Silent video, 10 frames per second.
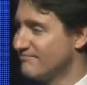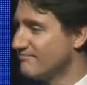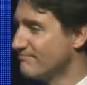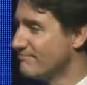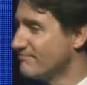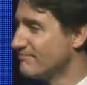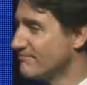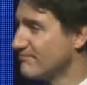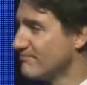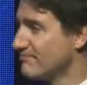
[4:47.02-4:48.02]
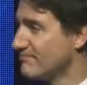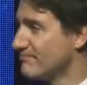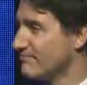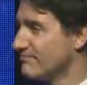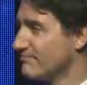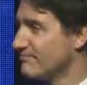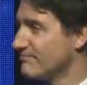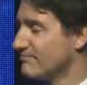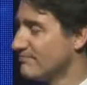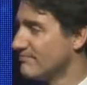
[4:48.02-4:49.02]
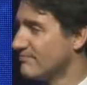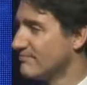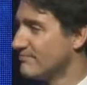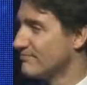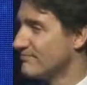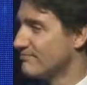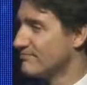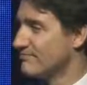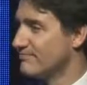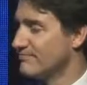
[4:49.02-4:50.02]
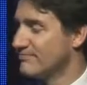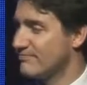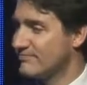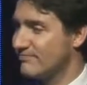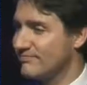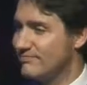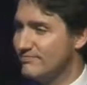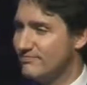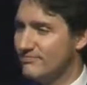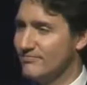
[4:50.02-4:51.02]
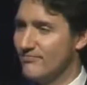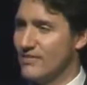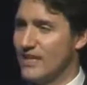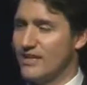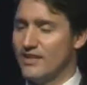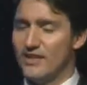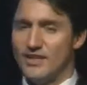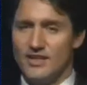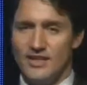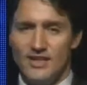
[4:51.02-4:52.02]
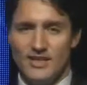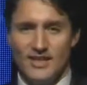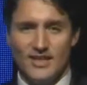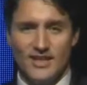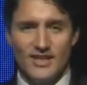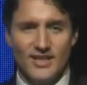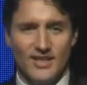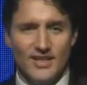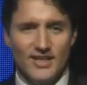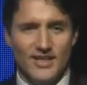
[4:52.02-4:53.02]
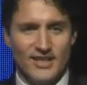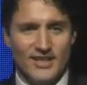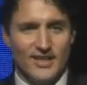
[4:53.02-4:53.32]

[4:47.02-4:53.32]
No one is speaking in this clip.